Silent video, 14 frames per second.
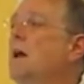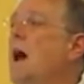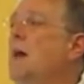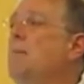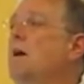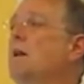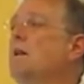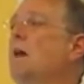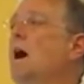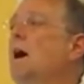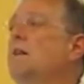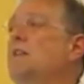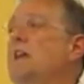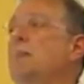How about
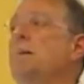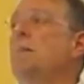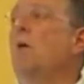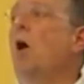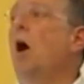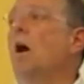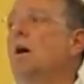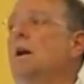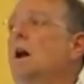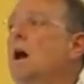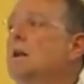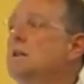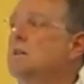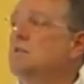uh, the M M R and
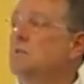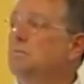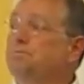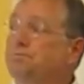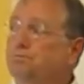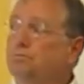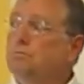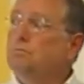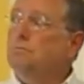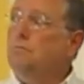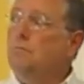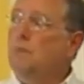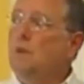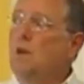autism?
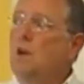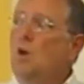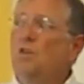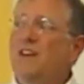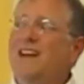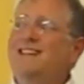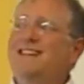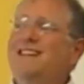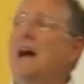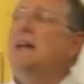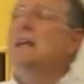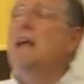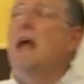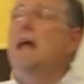Well, nineteen
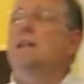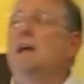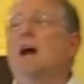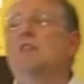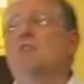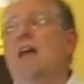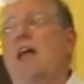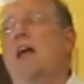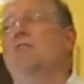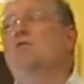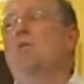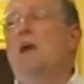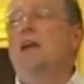ninety-eight, Doctor Andrew